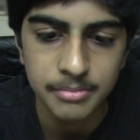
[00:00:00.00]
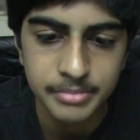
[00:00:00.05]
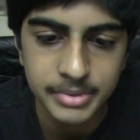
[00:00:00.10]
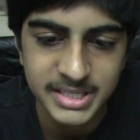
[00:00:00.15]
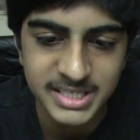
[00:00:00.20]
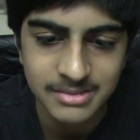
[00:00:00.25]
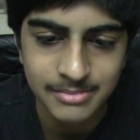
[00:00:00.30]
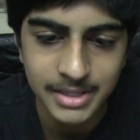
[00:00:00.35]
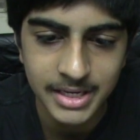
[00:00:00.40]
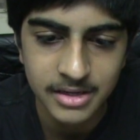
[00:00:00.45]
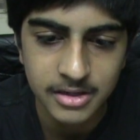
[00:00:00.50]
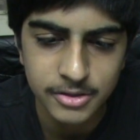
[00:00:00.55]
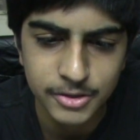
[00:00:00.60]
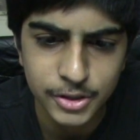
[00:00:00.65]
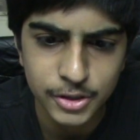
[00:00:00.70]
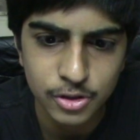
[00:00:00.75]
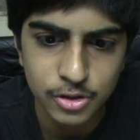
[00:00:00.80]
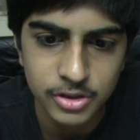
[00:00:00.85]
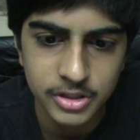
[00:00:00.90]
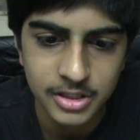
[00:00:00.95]
please make a
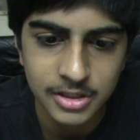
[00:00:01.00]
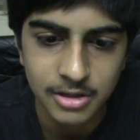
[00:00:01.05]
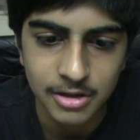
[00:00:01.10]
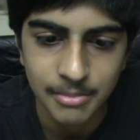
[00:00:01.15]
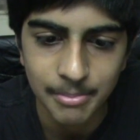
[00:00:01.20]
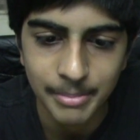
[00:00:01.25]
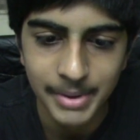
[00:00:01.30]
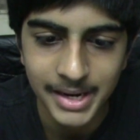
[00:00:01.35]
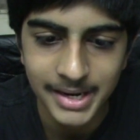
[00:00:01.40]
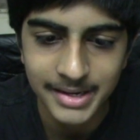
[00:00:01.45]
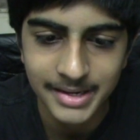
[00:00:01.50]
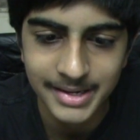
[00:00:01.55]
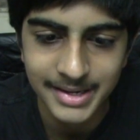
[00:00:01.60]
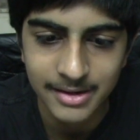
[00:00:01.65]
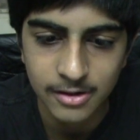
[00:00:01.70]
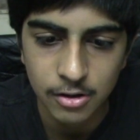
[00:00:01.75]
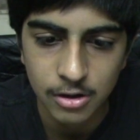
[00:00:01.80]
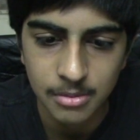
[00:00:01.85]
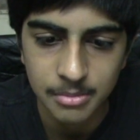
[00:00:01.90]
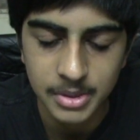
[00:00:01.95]
tutorial on bent
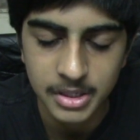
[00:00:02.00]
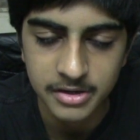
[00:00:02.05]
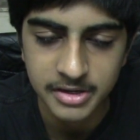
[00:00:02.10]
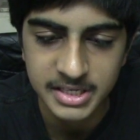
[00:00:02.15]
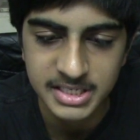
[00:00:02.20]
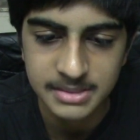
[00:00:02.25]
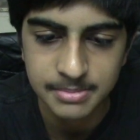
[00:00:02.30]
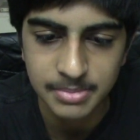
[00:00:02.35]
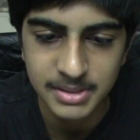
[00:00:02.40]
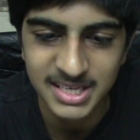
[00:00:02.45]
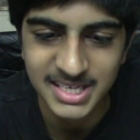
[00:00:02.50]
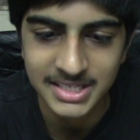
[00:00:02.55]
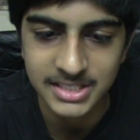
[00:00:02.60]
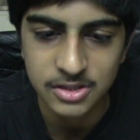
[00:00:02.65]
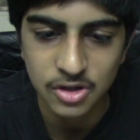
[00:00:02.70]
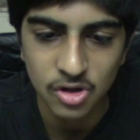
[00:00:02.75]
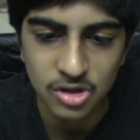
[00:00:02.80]
end omnitrix, please.